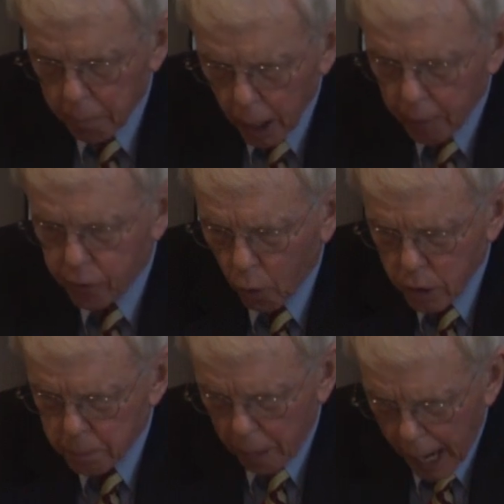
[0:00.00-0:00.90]
But of
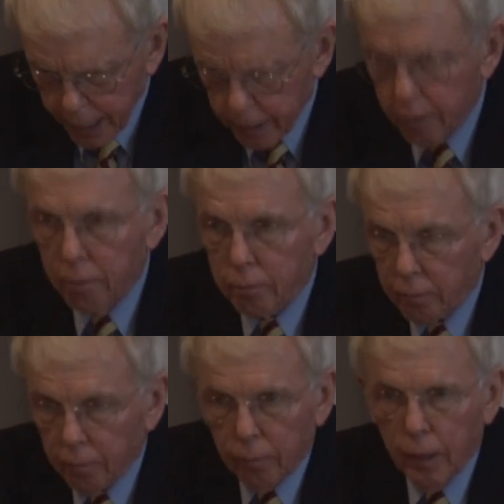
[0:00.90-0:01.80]
course, Biden
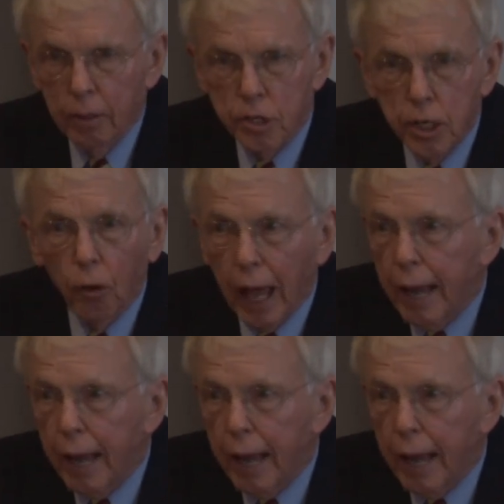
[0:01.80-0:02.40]
still